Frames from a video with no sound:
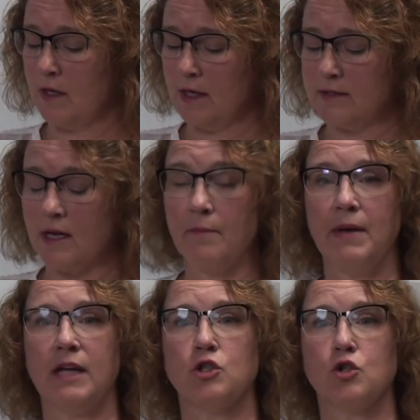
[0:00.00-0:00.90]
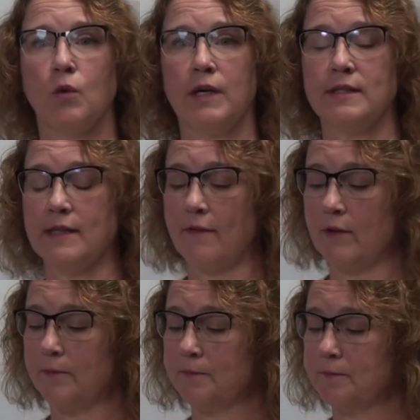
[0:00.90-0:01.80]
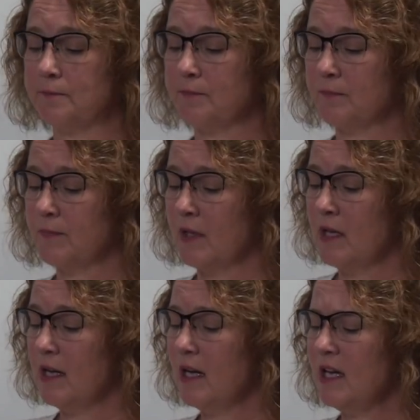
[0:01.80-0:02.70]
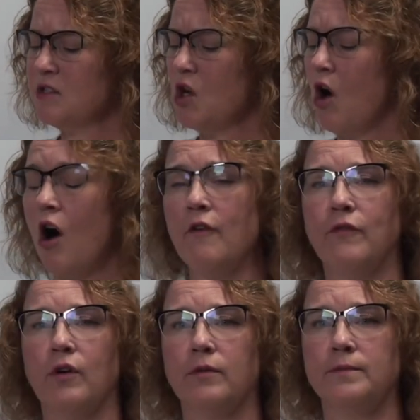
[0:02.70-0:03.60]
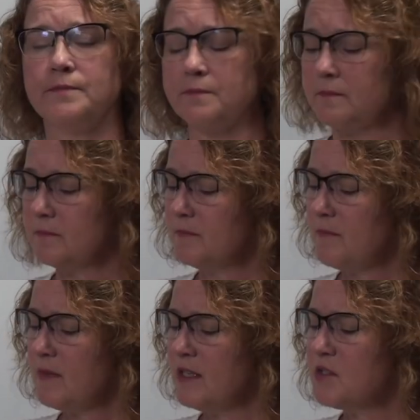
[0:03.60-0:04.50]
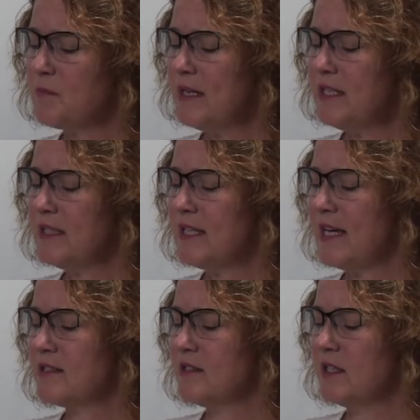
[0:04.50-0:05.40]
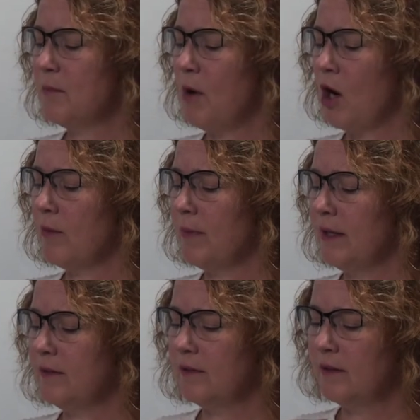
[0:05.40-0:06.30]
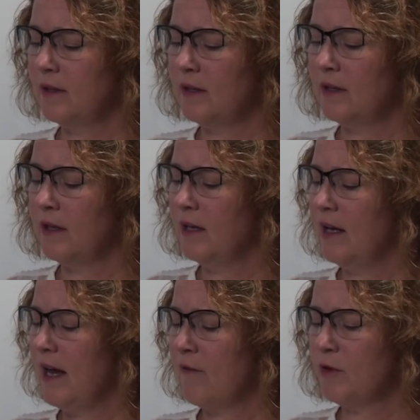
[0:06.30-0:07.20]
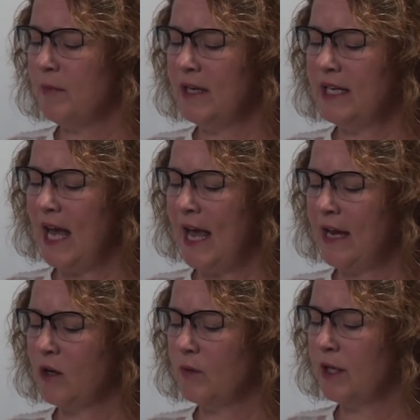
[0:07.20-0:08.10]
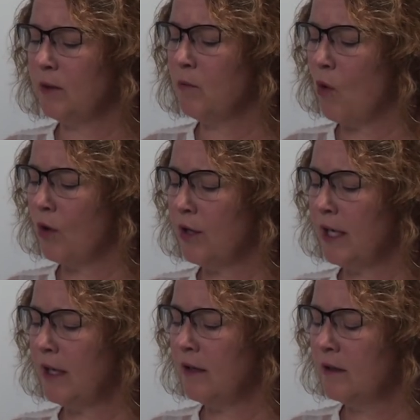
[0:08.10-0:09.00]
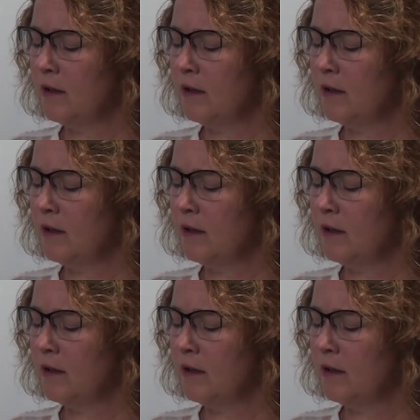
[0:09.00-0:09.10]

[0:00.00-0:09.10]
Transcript: It's on page 27. It's awful. Spending days in the apartment, everybody angry and mourning,